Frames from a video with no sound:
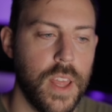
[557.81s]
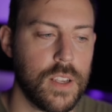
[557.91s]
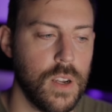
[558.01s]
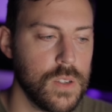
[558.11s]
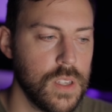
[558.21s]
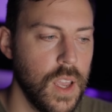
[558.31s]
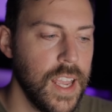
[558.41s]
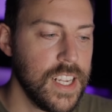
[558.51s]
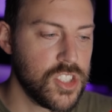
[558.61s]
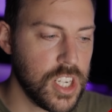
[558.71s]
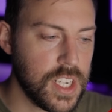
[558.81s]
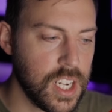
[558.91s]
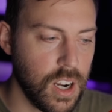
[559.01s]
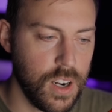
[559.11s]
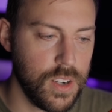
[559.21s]
that goes.
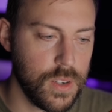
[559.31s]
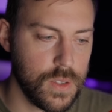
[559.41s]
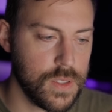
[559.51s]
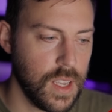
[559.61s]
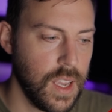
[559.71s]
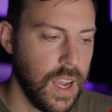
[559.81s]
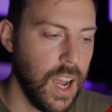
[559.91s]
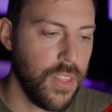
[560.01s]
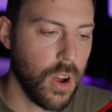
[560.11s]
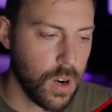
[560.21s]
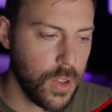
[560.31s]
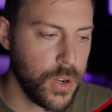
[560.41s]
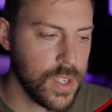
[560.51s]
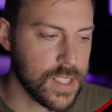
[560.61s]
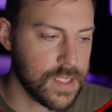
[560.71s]
GTR news uh, the
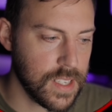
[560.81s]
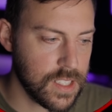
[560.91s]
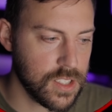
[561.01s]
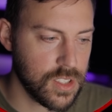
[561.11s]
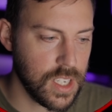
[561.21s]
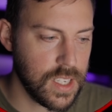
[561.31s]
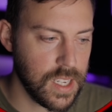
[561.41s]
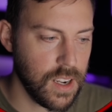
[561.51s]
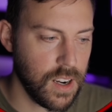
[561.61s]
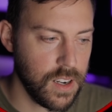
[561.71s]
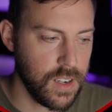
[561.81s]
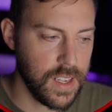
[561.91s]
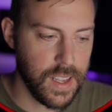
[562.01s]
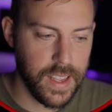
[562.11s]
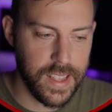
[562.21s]
R36 GTR
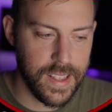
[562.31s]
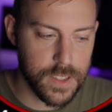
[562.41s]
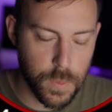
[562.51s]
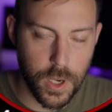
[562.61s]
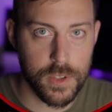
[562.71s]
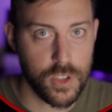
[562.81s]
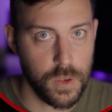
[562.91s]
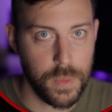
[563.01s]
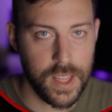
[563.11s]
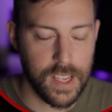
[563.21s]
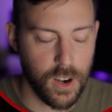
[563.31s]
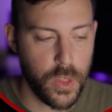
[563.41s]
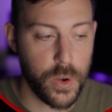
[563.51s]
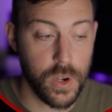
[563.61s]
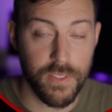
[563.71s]
is pretty much going to be the
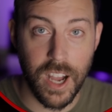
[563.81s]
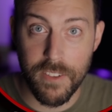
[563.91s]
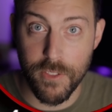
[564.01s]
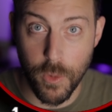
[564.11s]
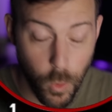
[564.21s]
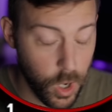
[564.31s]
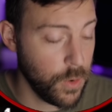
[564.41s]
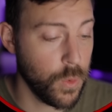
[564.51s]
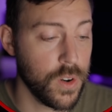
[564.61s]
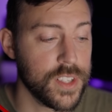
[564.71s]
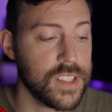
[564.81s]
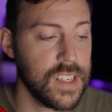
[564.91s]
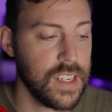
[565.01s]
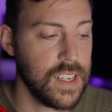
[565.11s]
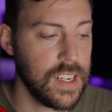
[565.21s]
R35 from what we're
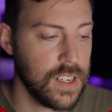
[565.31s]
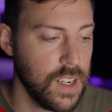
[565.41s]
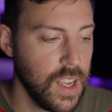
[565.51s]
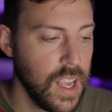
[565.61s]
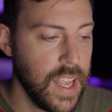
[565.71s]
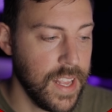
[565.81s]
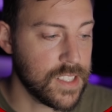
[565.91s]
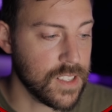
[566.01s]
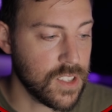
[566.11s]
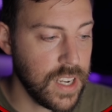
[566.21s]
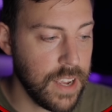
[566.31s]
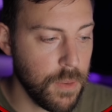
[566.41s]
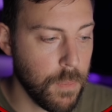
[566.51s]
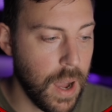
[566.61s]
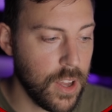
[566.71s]
seeing here. It's just going to have
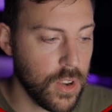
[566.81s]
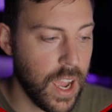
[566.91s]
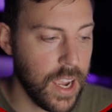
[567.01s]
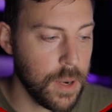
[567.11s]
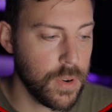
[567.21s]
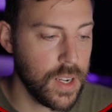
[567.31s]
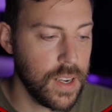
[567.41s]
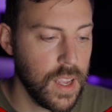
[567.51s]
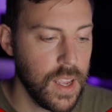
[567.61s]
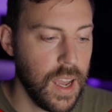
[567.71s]
a mild hybrid,